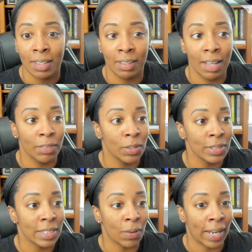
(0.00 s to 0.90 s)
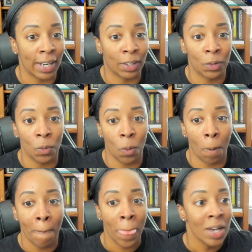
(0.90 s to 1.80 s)
levels. Okay,
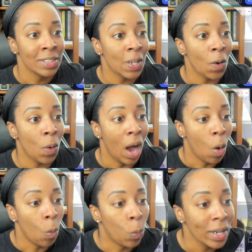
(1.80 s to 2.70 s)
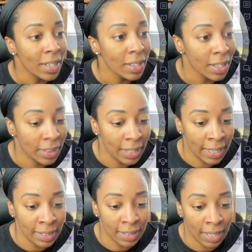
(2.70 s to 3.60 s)
cool. So one of the
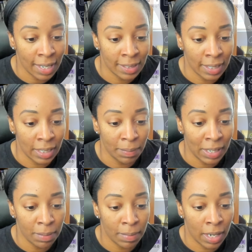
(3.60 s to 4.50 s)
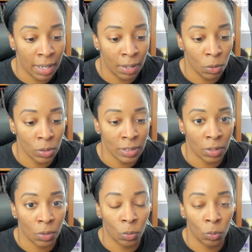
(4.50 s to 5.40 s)
things that I see, let me get my
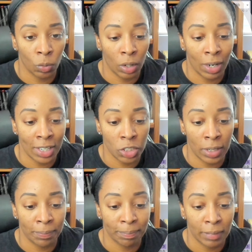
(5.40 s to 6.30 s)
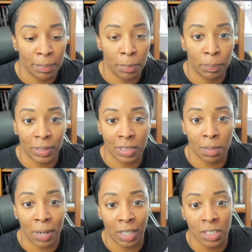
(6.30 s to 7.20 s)
horizontal, or actually, let me put this in
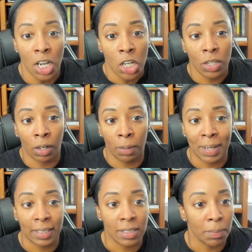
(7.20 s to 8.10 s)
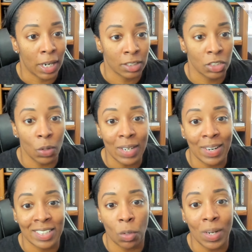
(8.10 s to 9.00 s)
a box, or make this a box. So
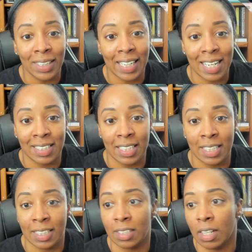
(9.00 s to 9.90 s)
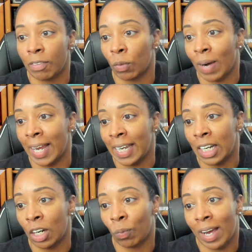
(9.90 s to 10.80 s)
anyway, so one thing I see is this level right
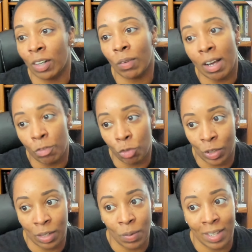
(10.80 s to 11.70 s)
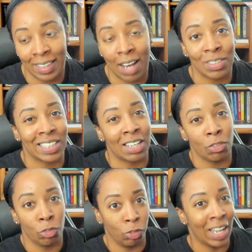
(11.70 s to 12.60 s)
here, right around
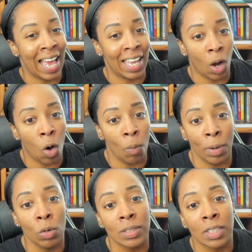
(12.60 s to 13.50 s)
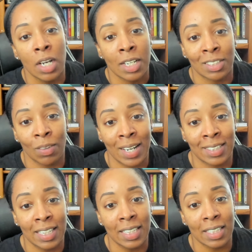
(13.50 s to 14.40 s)
41,000 flat almost. So I
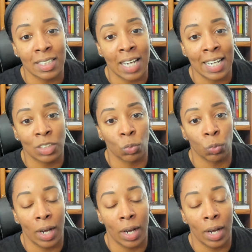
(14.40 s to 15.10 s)
see this nice